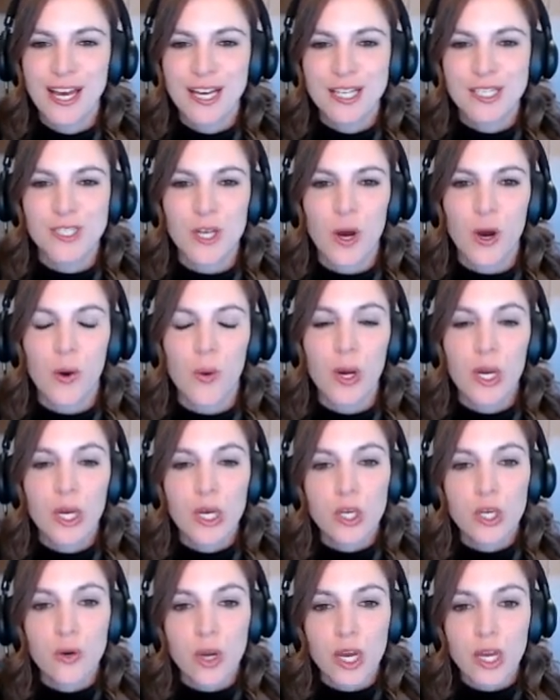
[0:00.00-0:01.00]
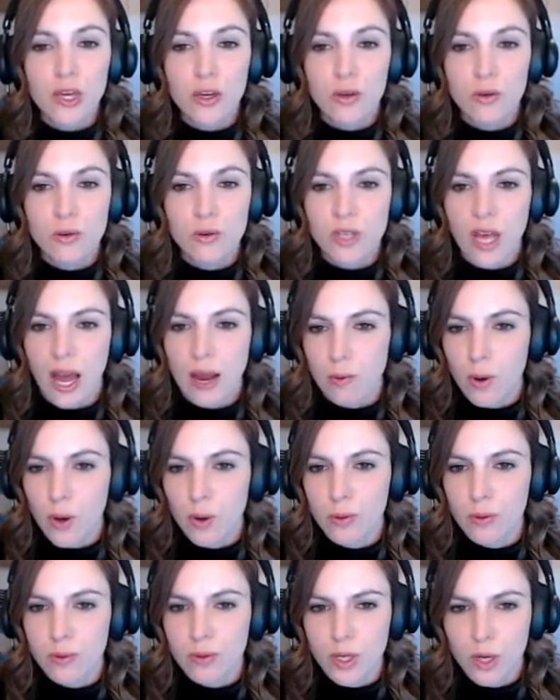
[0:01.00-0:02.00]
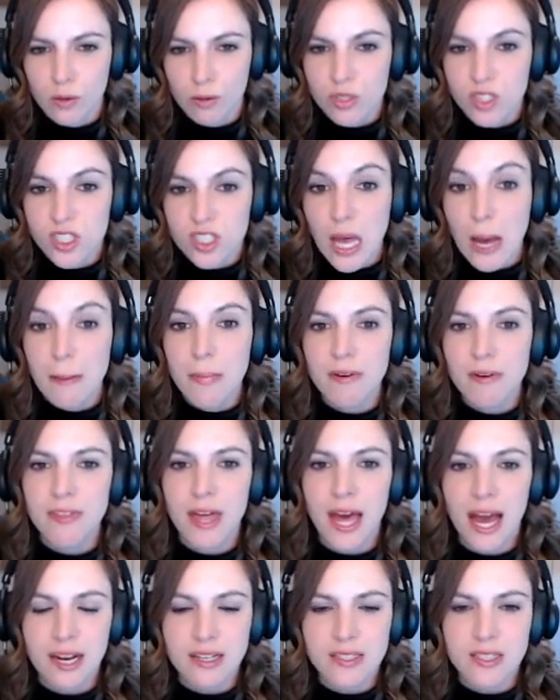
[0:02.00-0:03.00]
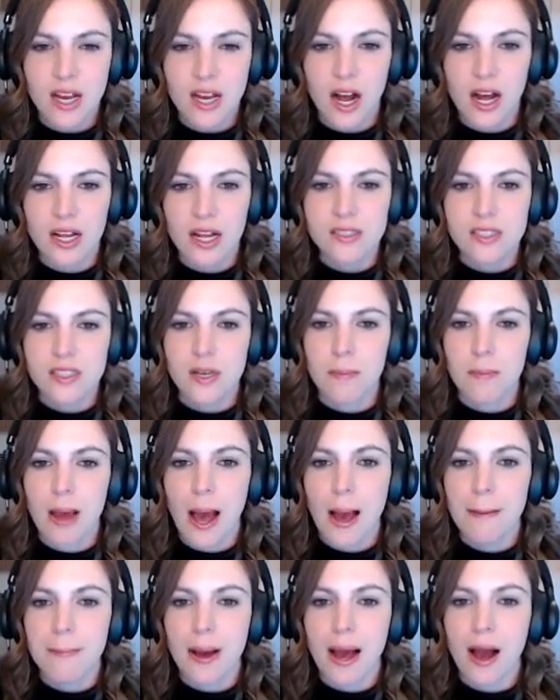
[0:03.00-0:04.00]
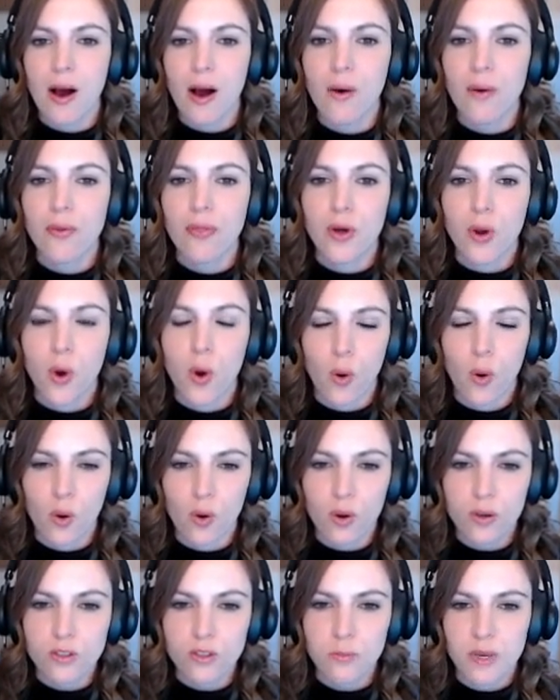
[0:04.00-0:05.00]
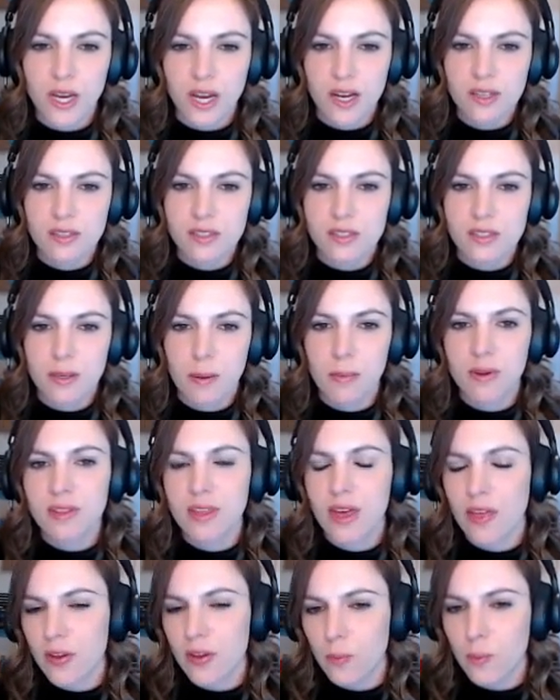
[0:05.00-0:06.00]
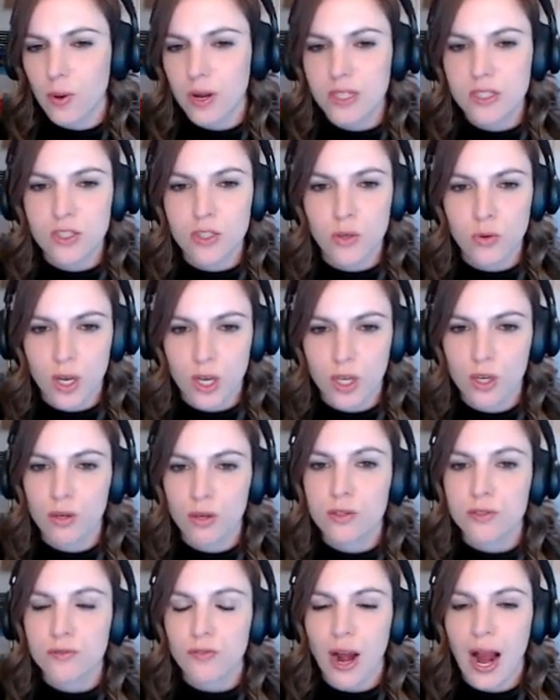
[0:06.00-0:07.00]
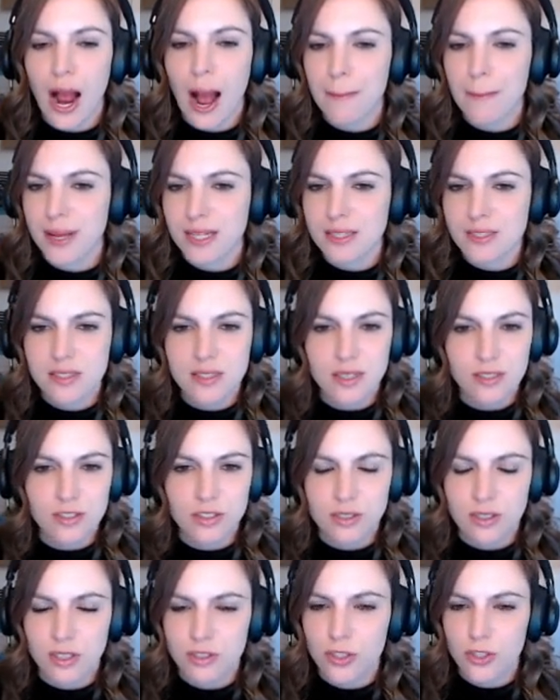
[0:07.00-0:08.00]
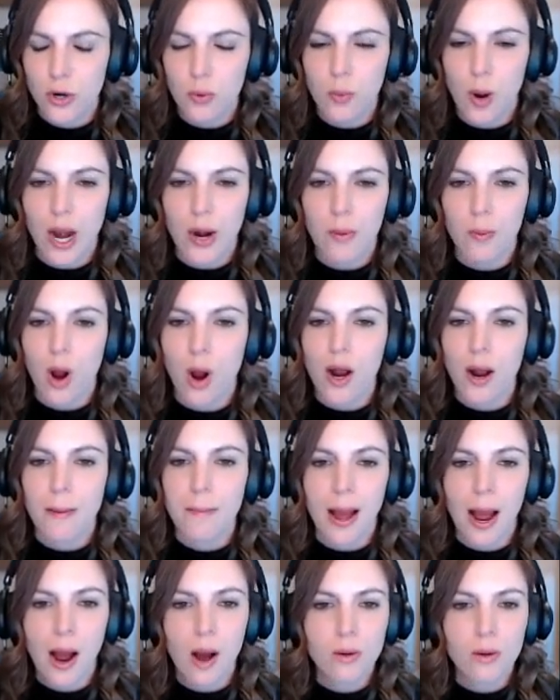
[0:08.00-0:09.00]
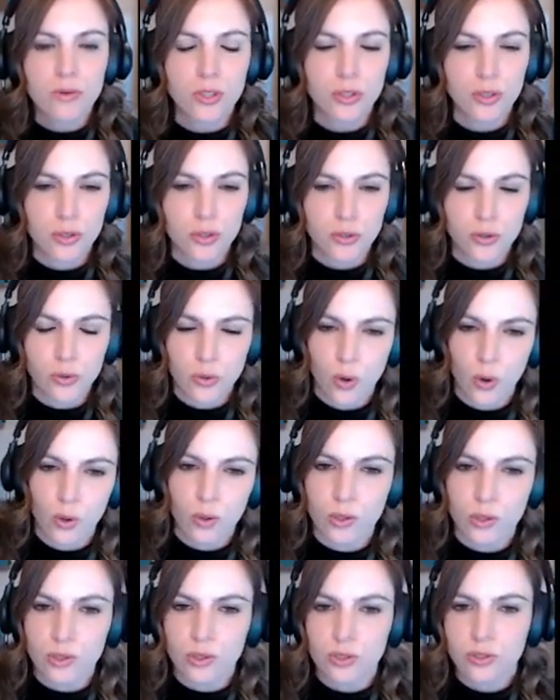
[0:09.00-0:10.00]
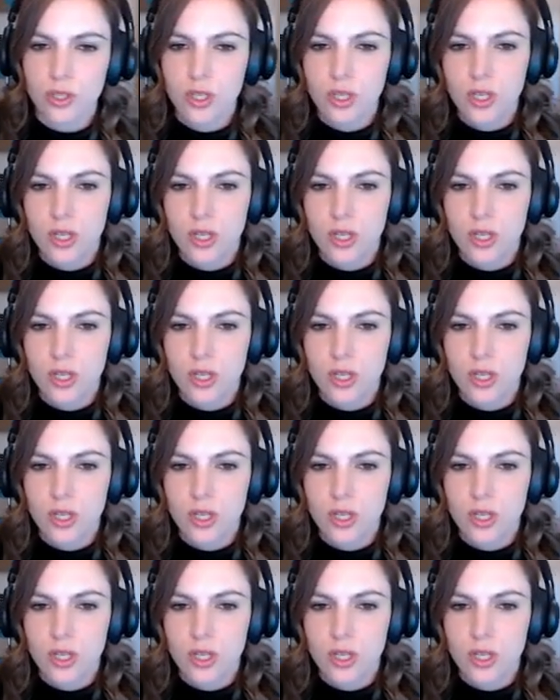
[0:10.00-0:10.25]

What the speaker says: So you can use, I wrote, some of the hexagons to map out the goals, because some of the other ones you can use for habits. There's no right or wrong amount to do goals